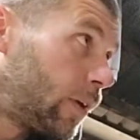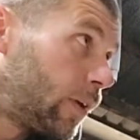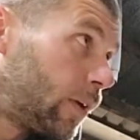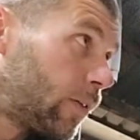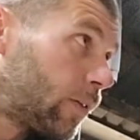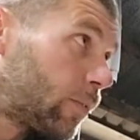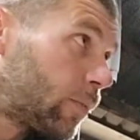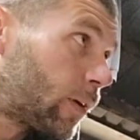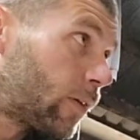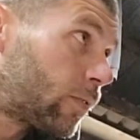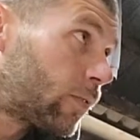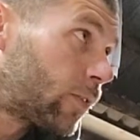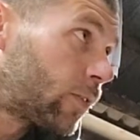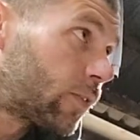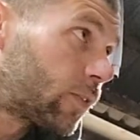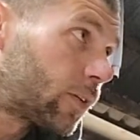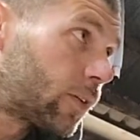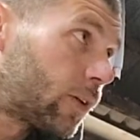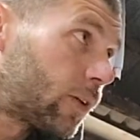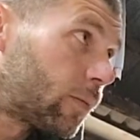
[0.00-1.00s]
This is my
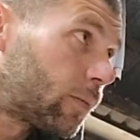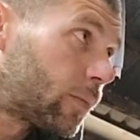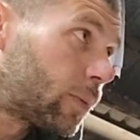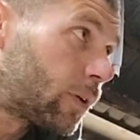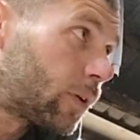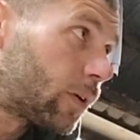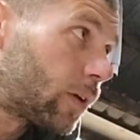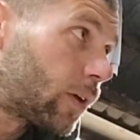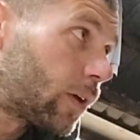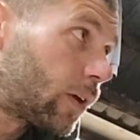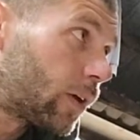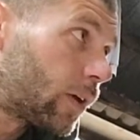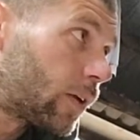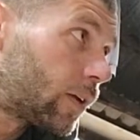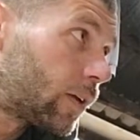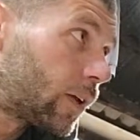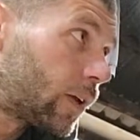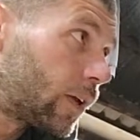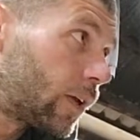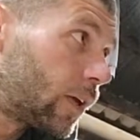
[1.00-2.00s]
first attempt at
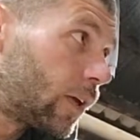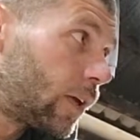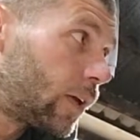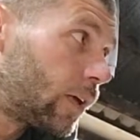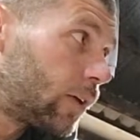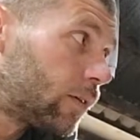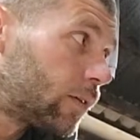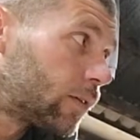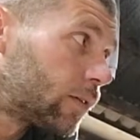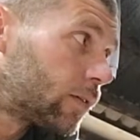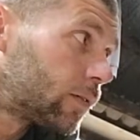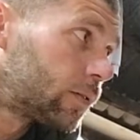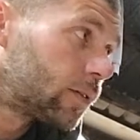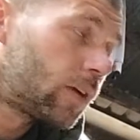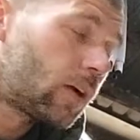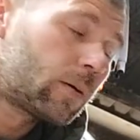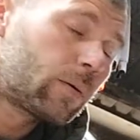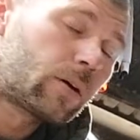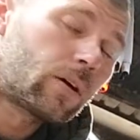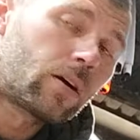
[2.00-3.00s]
a
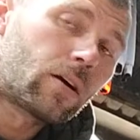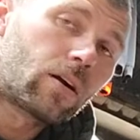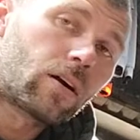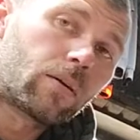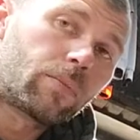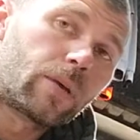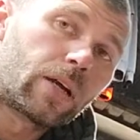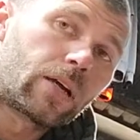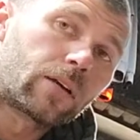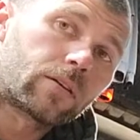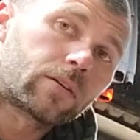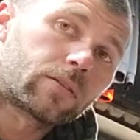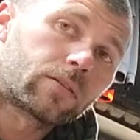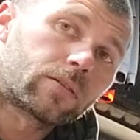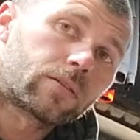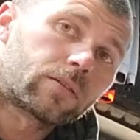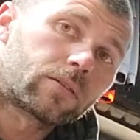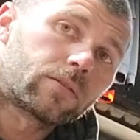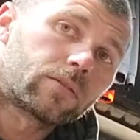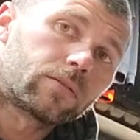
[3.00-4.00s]
Yamaha
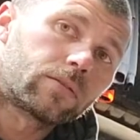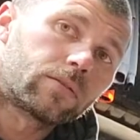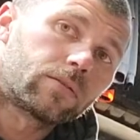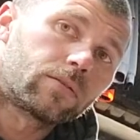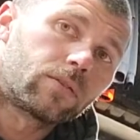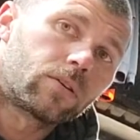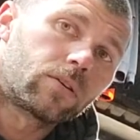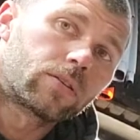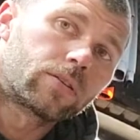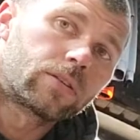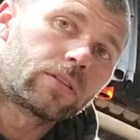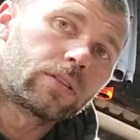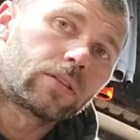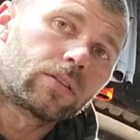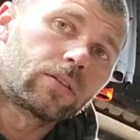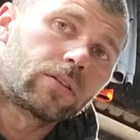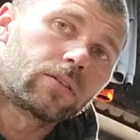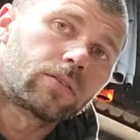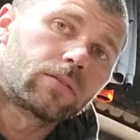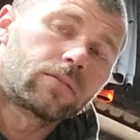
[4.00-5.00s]
RMax
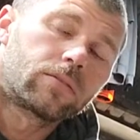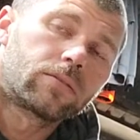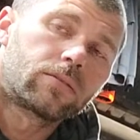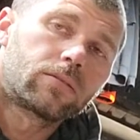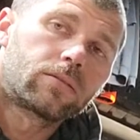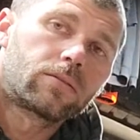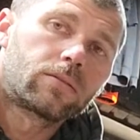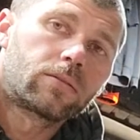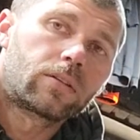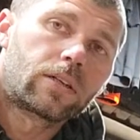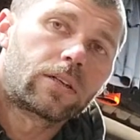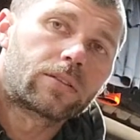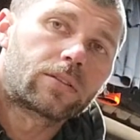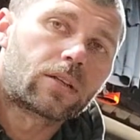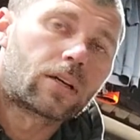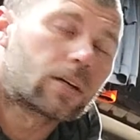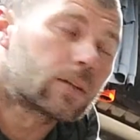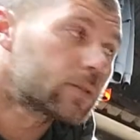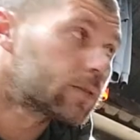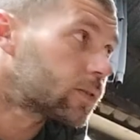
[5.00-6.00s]
4-seater
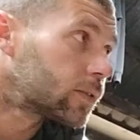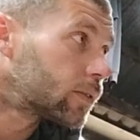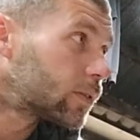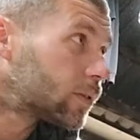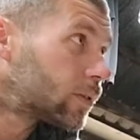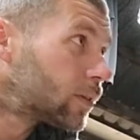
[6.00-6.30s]
exhaust.